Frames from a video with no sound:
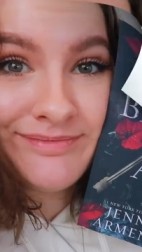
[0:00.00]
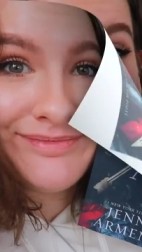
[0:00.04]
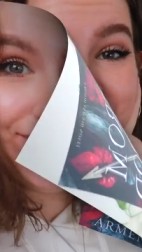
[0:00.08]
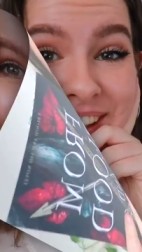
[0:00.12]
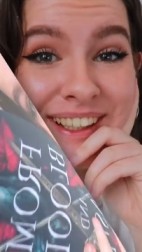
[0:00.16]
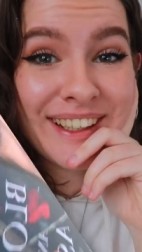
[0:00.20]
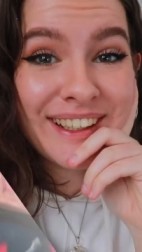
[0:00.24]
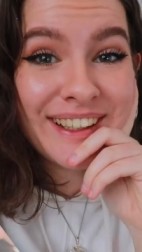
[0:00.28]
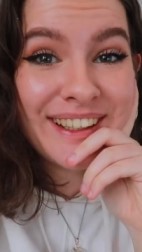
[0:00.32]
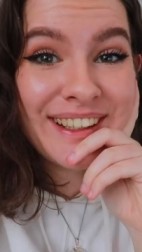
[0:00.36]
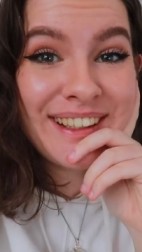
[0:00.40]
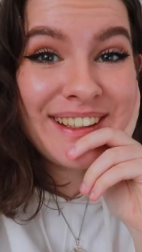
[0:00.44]

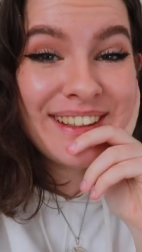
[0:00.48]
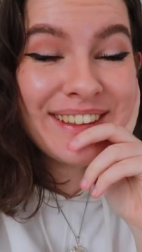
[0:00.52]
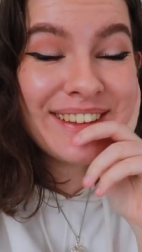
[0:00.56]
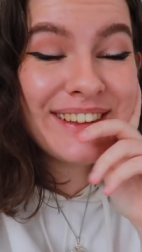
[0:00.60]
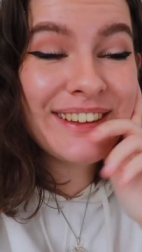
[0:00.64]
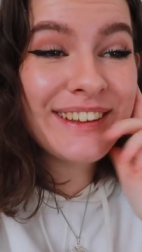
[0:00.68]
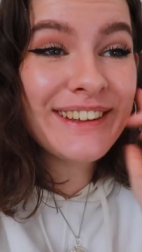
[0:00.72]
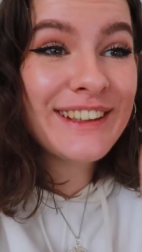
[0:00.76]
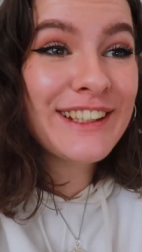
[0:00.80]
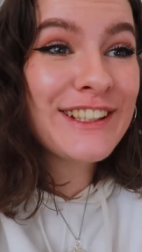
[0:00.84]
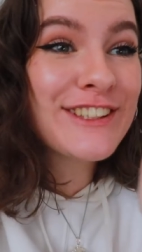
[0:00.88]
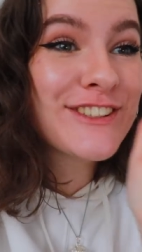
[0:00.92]
I
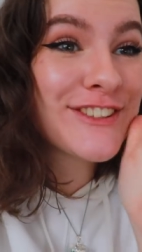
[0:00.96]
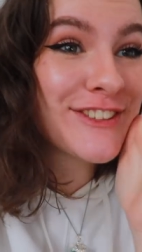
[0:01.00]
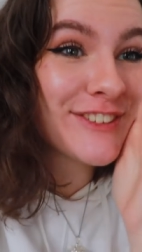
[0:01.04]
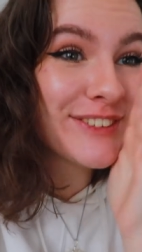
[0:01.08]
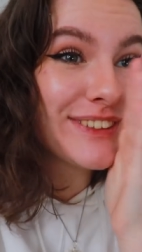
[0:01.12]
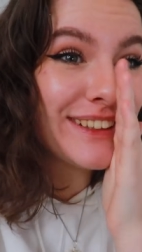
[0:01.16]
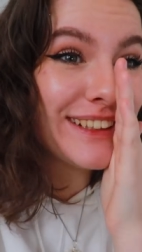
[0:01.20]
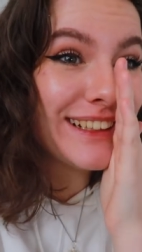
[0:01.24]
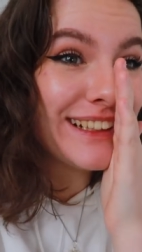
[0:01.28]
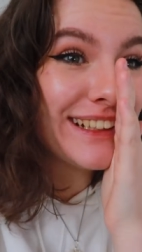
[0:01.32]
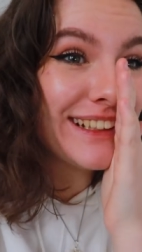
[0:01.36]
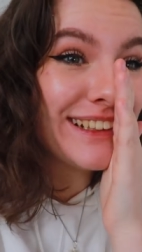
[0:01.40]

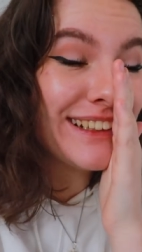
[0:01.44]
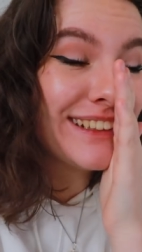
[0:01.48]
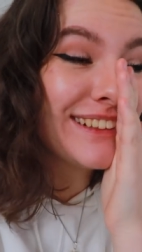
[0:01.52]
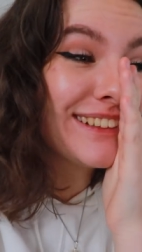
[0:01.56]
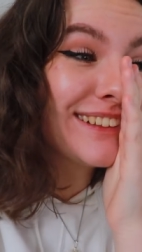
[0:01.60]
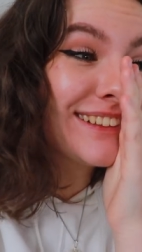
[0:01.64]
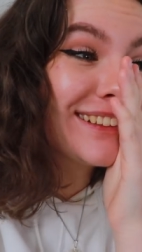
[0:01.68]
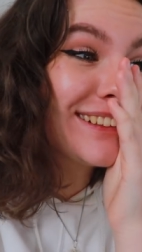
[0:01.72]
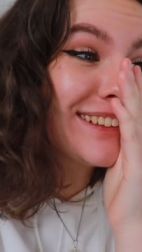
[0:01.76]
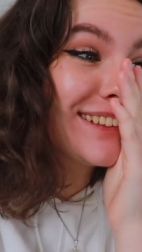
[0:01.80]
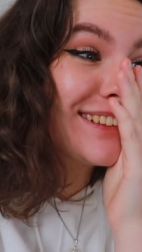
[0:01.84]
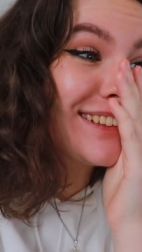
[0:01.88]
literally
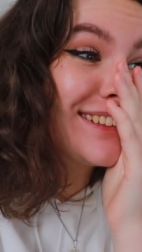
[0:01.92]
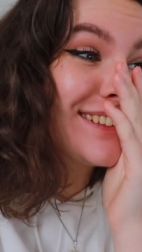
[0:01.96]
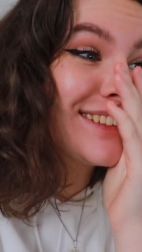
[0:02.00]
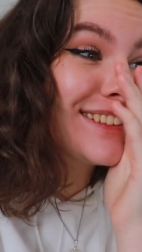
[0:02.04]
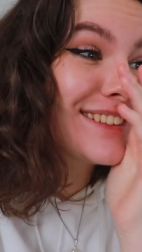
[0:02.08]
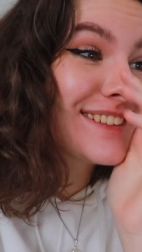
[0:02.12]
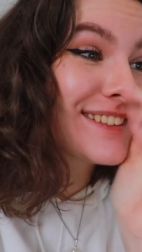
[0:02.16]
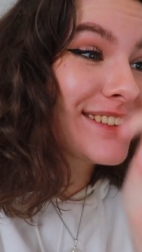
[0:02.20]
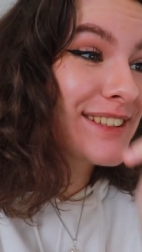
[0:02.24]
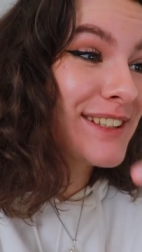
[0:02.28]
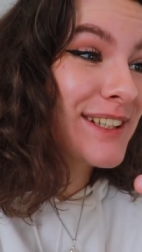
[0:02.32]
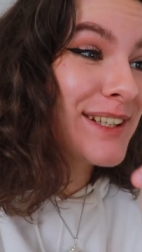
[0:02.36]

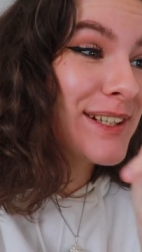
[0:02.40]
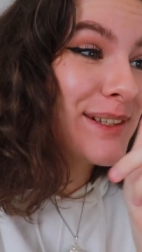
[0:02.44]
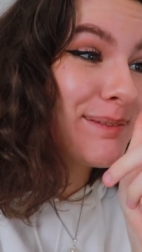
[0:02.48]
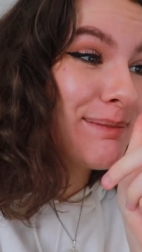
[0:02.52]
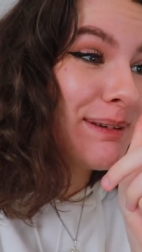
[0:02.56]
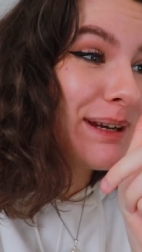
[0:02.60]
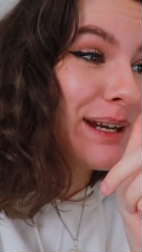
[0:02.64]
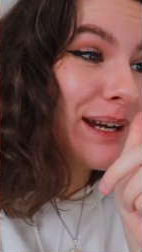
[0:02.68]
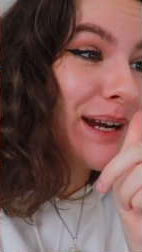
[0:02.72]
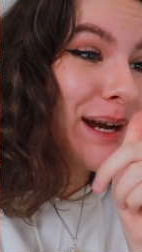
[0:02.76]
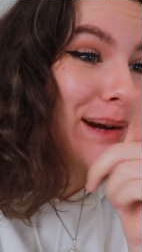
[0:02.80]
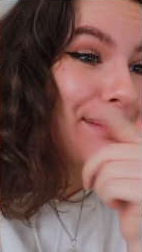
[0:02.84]
just turned
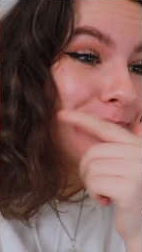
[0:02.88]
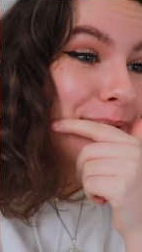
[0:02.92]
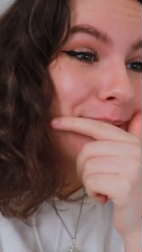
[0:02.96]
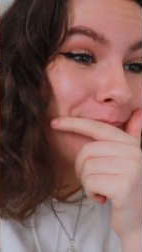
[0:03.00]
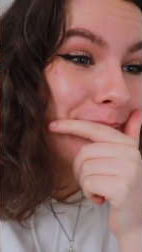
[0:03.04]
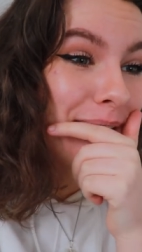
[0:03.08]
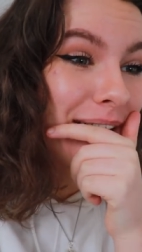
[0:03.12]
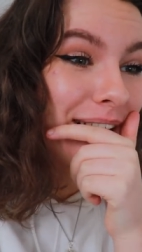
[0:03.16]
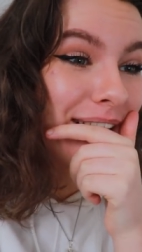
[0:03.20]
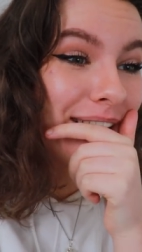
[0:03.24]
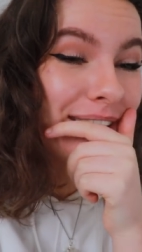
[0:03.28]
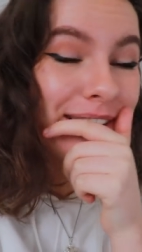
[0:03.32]
my camera
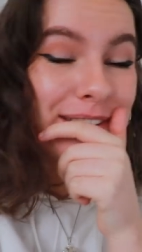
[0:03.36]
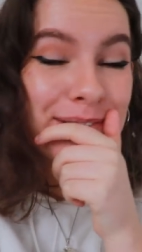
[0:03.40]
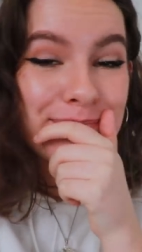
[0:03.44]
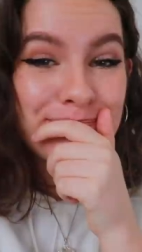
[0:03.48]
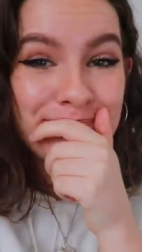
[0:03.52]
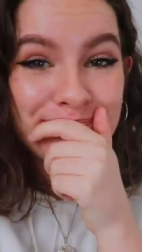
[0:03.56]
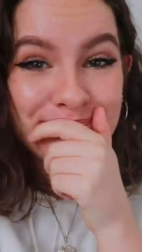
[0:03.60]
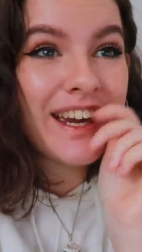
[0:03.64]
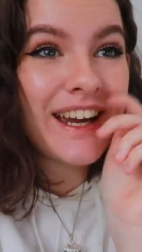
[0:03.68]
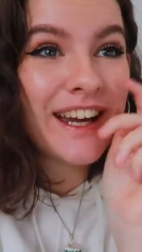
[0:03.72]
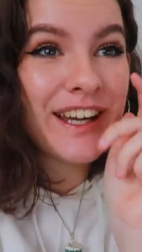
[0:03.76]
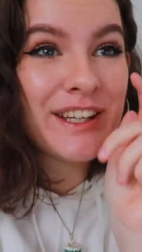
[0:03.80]
back on
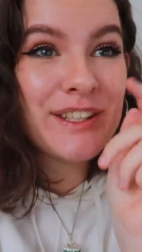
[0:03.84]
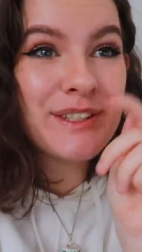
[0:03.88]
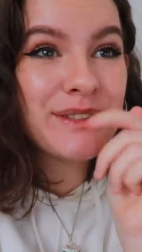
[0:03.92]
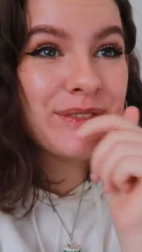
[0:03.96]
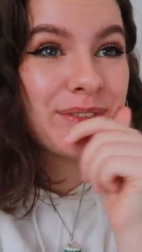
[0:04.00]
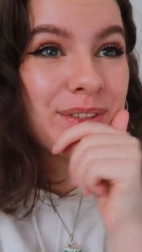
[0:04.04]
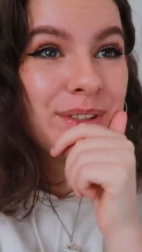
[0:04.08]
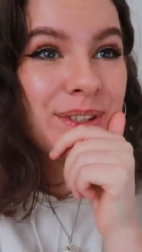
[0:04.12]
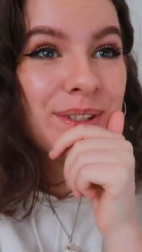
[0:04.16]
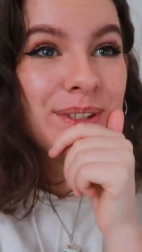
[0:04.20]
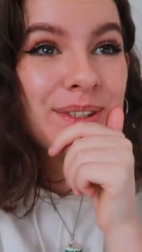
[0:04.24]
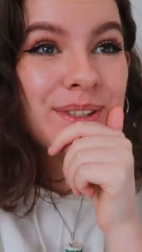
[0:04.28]
and of
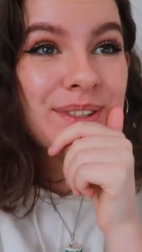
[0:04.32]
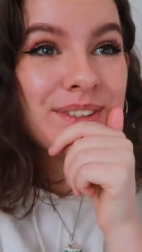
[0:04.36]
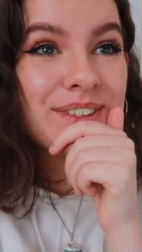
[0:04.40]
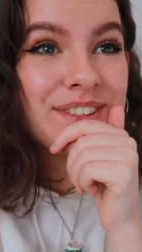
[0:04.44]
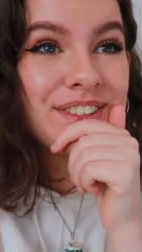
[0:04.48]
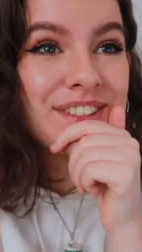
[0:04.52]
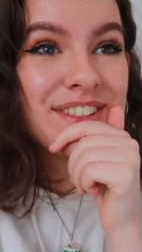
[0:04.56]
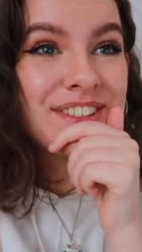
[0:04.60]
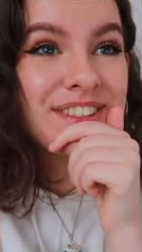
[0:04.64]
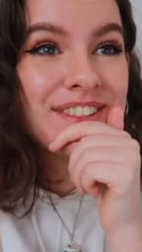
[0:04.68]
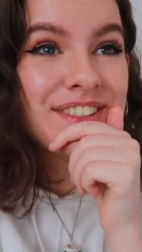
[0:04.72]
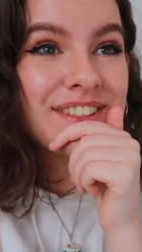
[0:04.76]

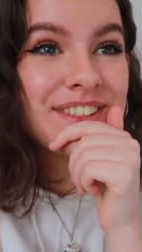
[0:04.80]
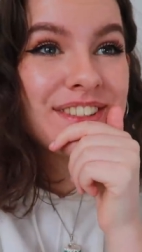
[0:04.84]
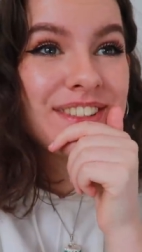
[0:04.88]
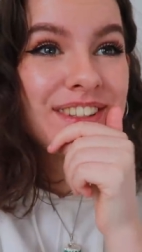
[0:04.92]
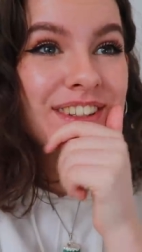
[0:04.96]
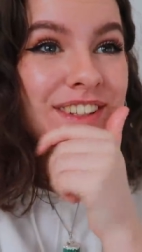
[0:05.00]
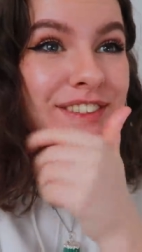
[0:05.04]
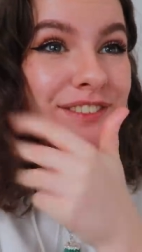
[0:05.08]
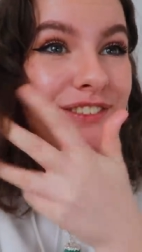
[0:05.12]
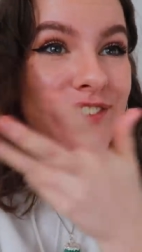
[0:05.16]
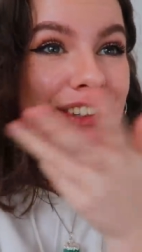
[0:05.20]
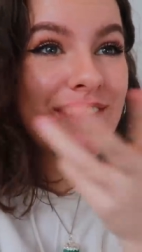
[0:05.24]
course
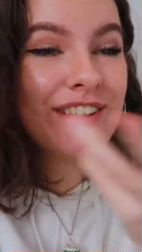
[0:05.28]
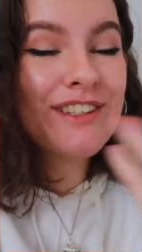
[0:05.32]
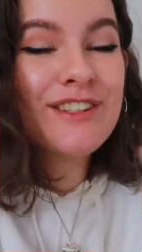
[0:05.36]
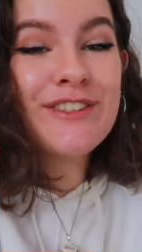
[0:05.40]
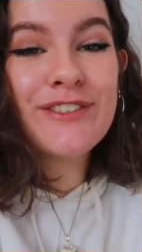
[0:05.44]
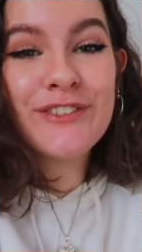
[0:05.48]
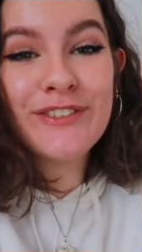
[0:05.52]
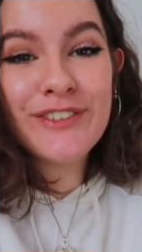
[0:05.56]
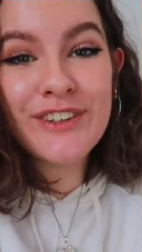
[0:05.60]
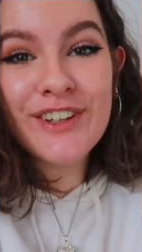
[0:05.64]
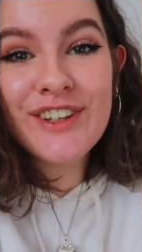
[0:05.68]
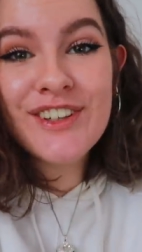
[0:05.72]
the very
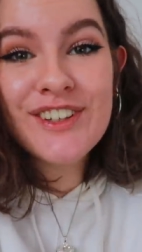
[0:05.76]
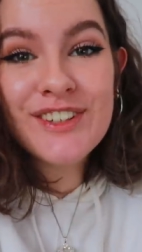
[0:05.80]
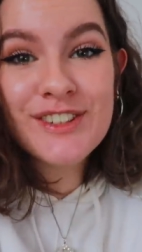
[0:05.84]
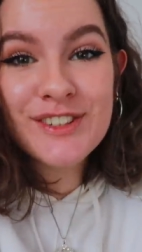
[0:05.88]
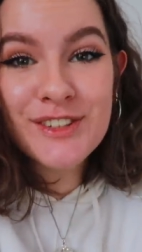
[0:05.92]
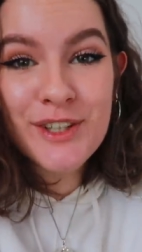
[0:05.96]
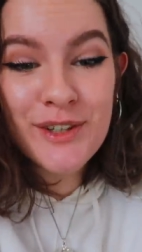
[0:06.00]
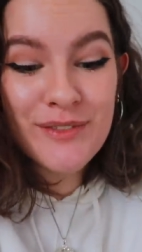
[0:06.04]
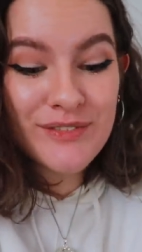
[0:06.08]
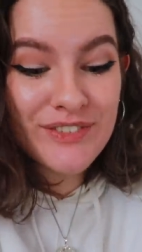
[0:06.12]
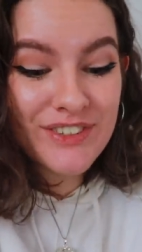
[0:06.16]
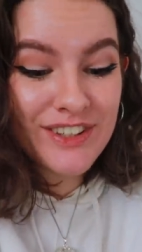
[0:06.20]
first
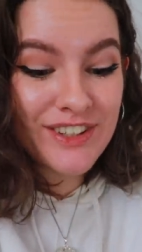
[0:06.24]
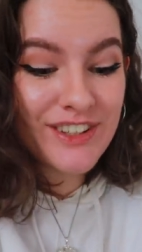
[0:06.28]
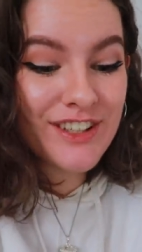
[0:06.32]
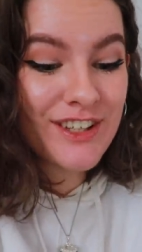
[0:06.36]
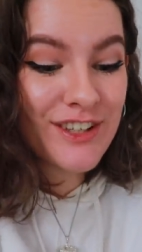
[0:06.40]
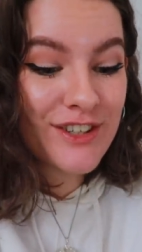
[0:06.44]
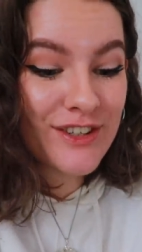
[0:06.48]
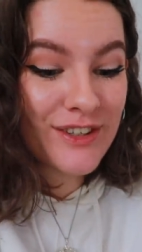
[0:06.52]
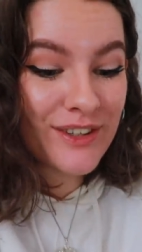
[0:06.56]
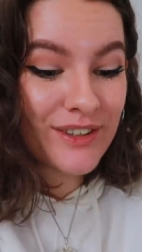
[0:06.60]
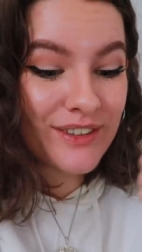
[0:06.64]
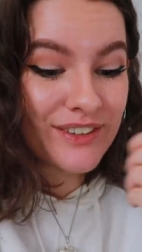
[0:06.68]

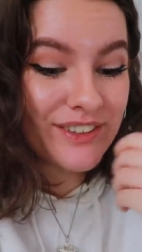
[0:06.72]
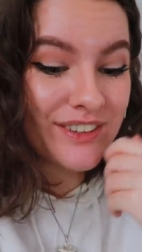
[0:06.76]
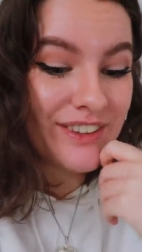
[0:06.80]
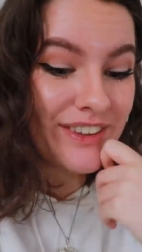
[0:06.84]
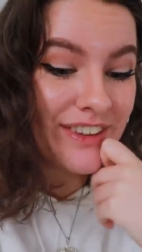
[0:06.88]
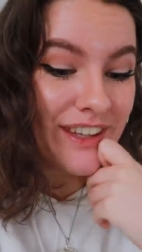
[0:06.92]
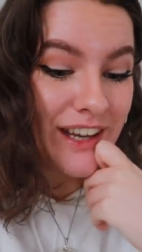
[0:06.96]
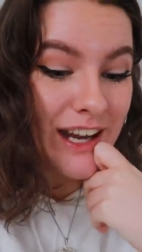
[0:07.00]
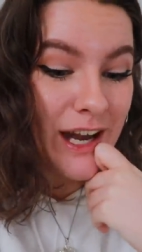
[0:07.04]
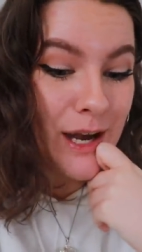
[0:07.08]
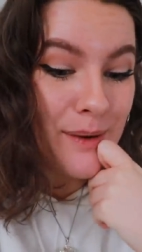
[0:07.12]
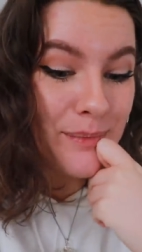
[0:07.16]
conversation
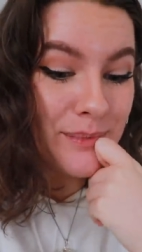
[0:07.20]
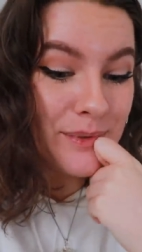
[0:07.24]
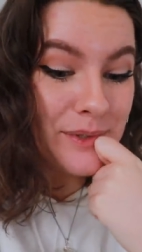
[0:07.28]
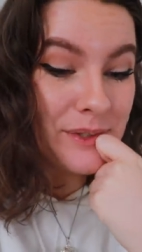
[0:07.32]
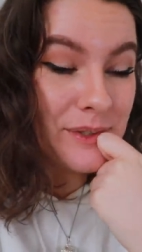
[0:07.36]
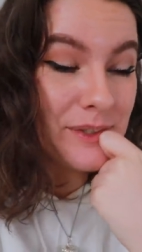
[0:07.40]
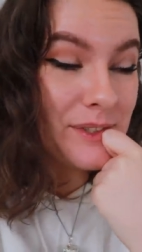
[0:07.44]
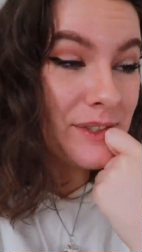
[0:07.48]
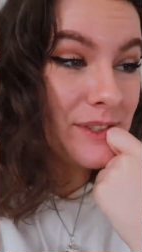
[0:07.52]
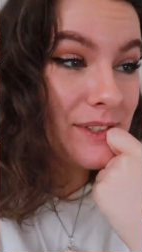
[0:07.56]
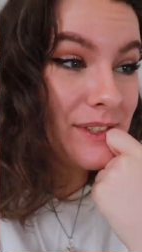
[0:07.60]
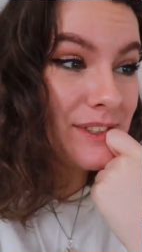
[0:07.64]
that
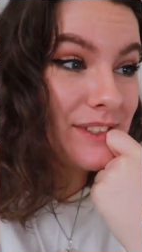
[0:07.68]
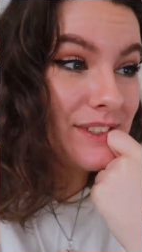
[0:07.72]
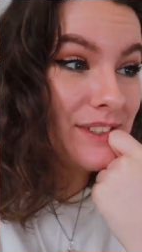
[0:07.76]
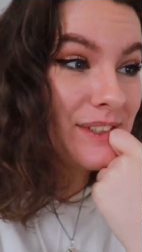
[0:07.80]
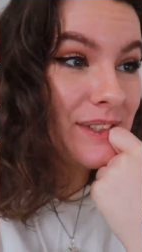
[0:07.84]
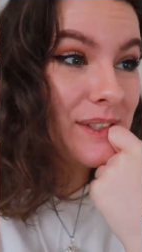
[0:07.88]
happens